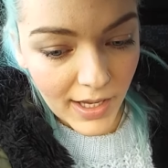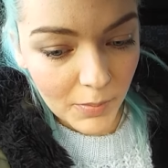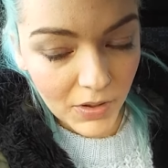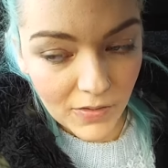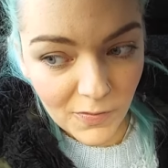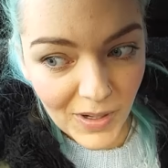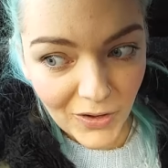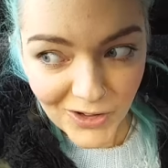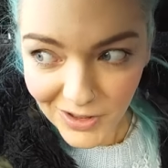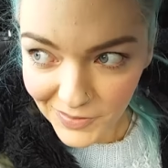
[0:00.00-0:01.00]
And because of my
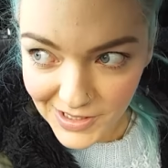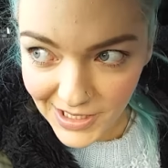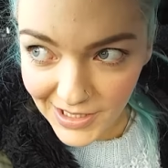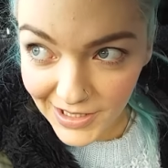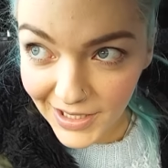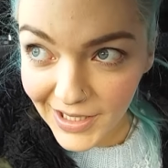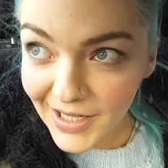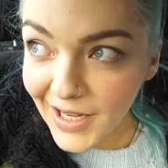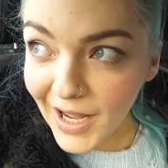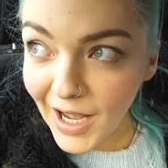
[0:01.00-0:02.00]
chronic fatigue,
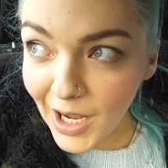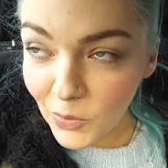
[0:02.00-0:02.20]
I